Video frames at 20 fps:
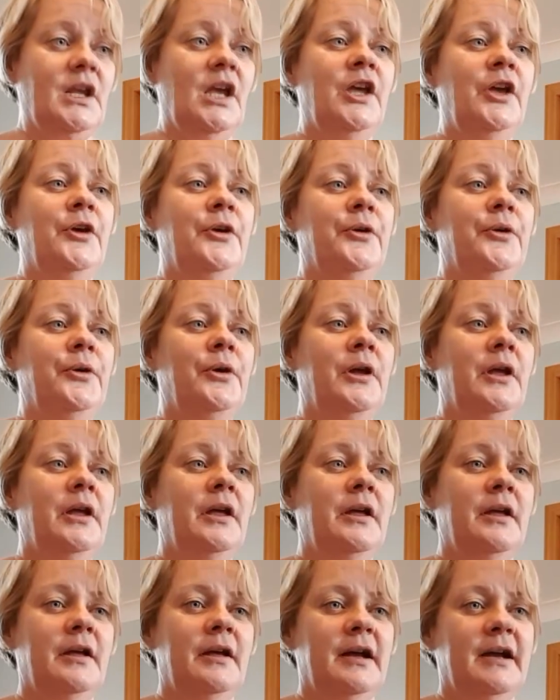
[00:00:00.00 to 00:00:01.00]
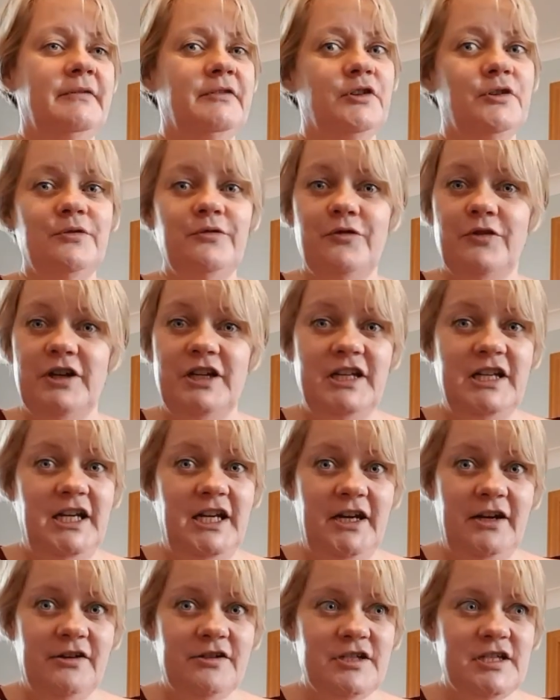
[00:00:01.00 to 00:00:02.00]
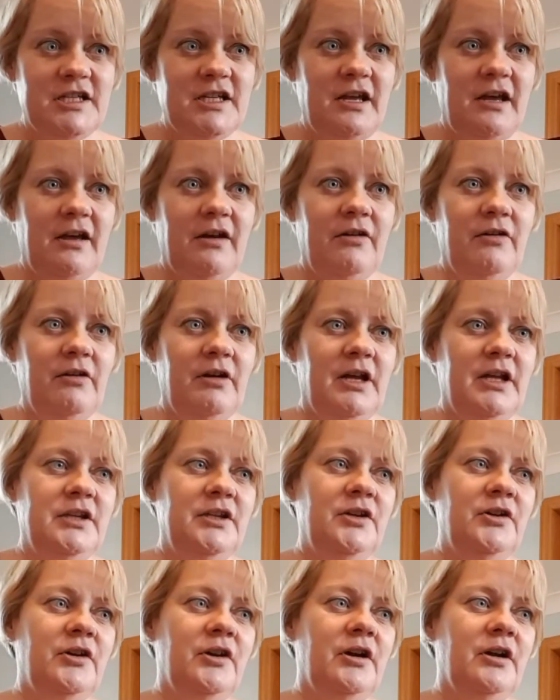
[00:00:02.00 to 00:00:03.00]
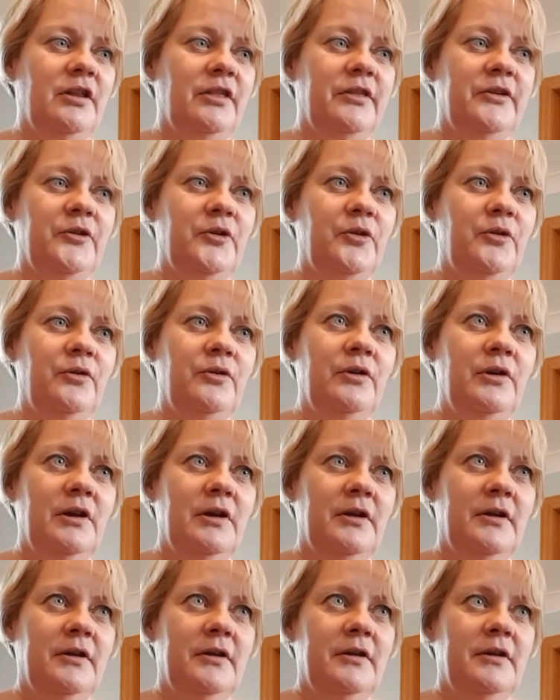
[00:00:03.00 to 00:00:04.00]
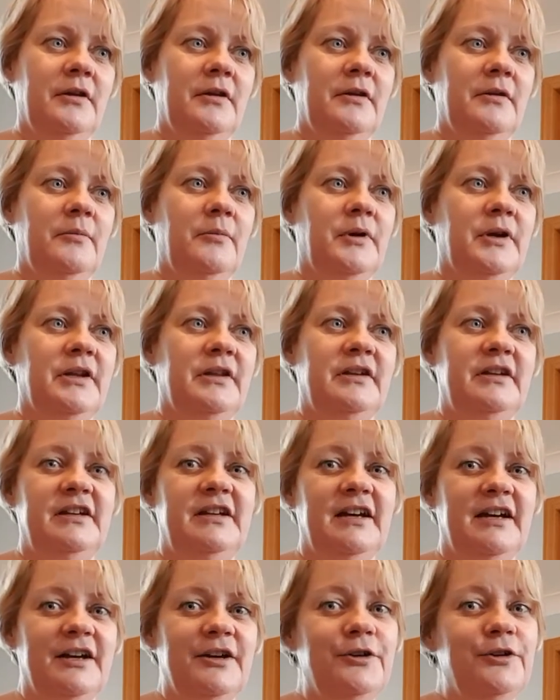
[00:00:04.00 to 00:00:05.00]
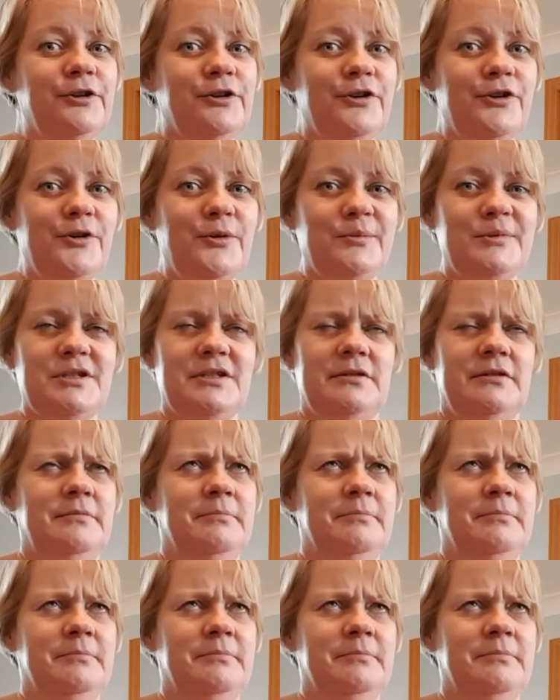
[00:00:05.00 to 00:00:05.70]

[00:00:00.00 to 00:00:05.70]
who I've known for years now. I knew her through one of the Yahoo groups